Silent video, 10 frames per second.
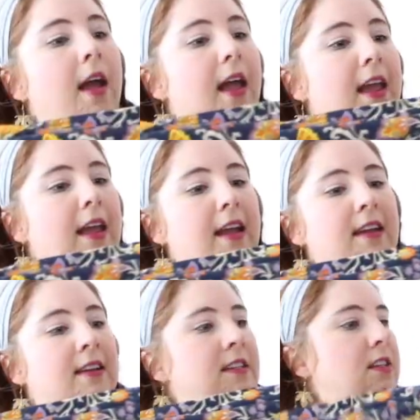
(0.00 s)

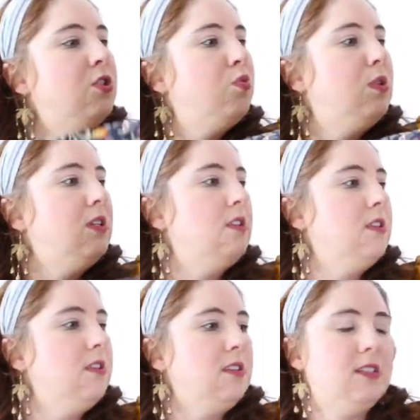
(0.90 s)
and
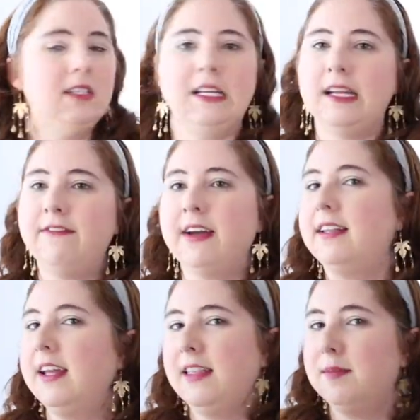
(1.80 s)
we'll see if I
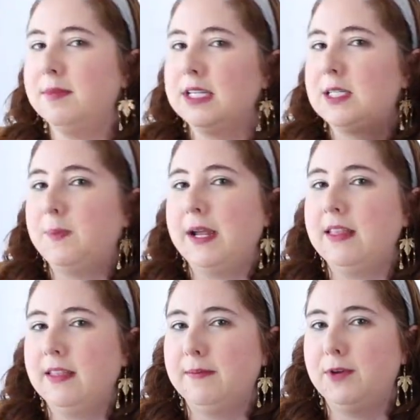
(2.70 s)
like them
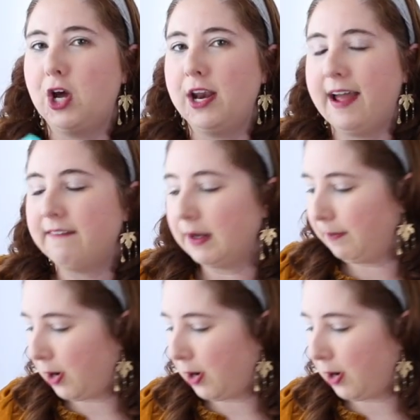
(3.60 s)
despite them not having